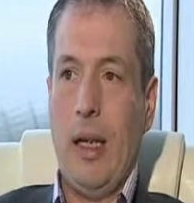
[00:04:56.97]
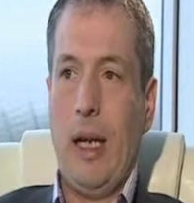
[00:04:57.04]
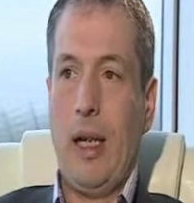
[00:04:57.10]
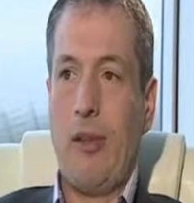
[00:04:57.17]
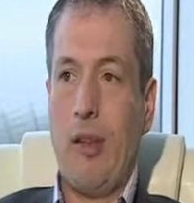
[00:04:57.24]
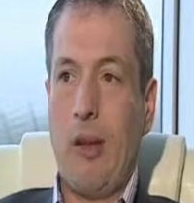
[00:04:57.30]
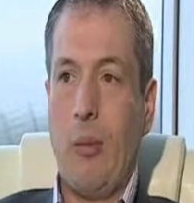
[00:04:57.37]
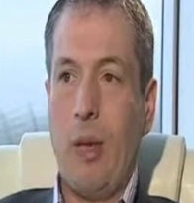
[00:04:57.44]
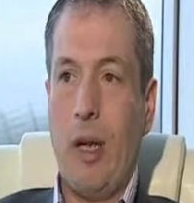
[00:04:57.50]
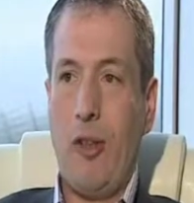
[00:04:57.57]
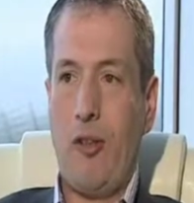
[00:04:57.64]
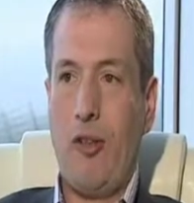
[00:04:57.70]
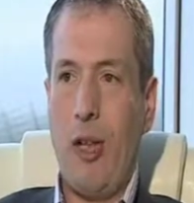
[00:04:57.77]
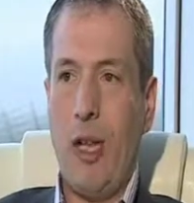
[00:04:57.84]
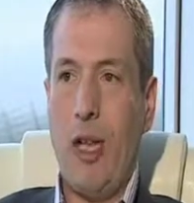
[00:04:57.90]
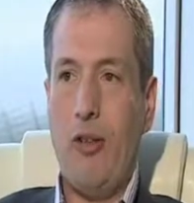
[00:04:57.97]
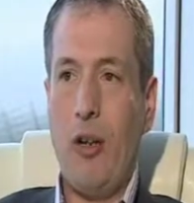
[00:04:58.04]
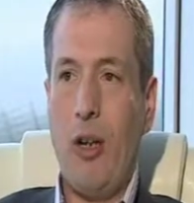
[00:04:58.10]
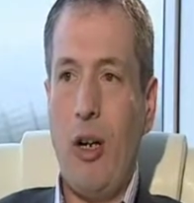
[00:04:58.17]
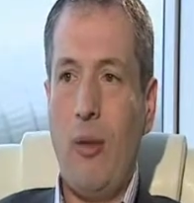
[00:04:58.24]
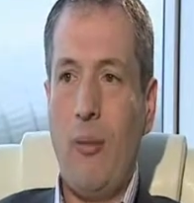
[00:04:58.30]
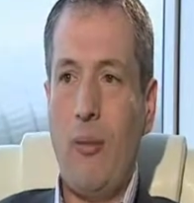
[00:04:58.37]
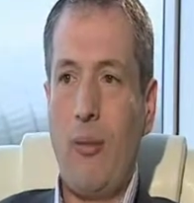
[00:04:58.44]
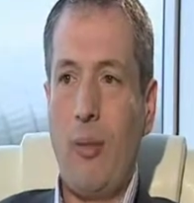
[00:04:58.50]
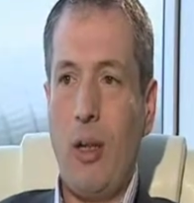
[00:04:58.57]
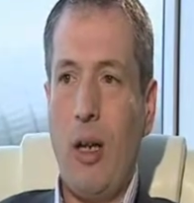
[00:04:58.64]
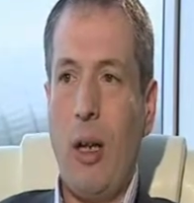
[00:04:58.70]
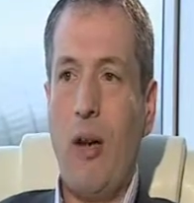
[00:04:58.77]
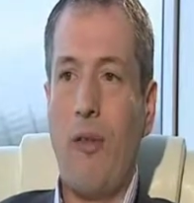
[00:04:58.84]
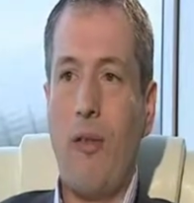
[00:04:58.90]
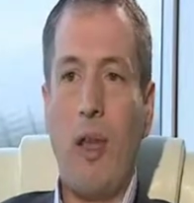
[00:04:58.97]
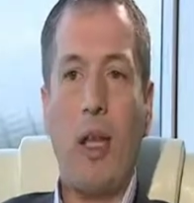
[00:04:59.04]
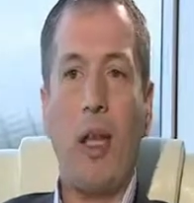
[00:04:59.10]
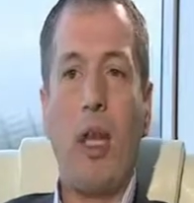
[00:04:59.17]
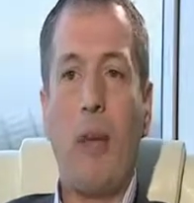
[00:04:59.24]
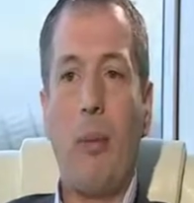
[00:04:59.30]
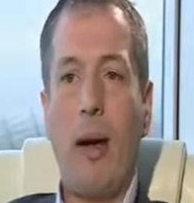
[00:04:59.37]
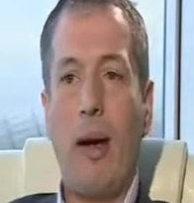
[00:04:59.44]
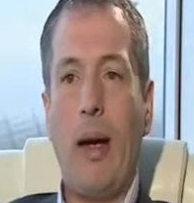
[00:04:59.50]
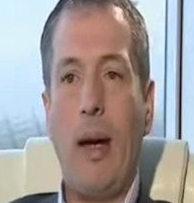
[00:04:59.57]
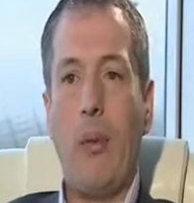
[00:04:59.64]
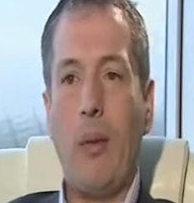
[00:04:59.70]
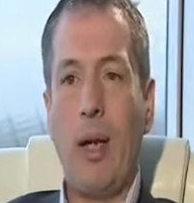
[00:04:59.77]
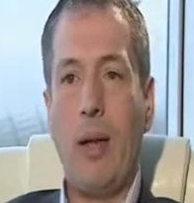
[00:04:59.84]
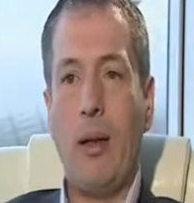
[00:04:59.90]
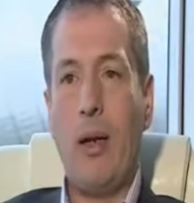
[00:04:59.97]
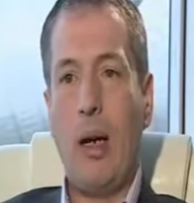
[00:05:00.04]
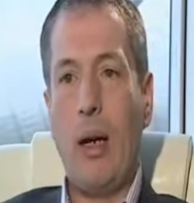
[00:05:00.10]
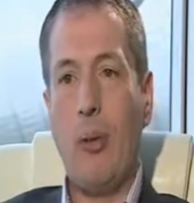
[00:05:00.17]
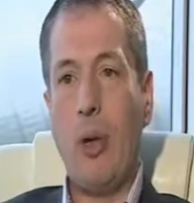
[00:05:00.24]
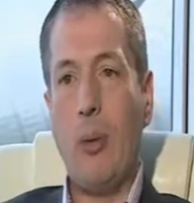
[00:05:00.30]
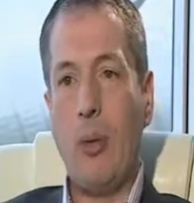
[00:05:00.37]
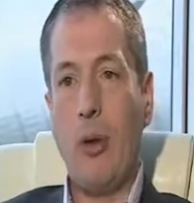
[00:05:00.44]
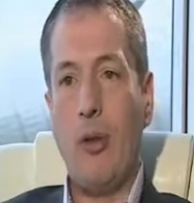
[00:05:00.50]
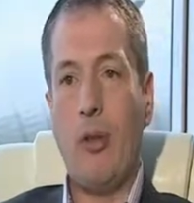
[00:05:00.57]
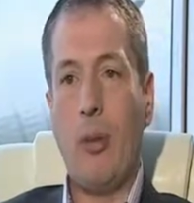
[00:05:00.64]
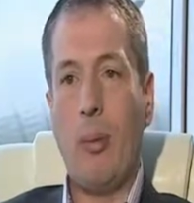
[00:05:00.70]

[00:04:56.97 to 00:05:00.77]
in some ways change our thinking about how we approach the